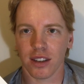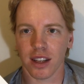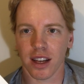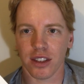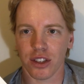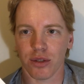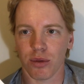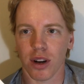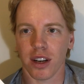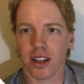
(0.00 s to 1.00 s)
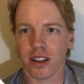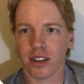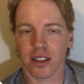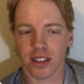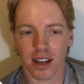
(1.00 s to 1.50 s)
the engine running,
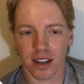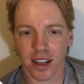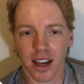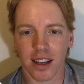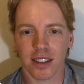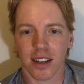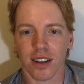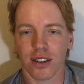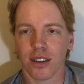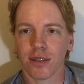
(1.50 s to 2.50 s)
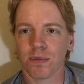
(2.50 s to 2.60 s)
or it's out of gas now,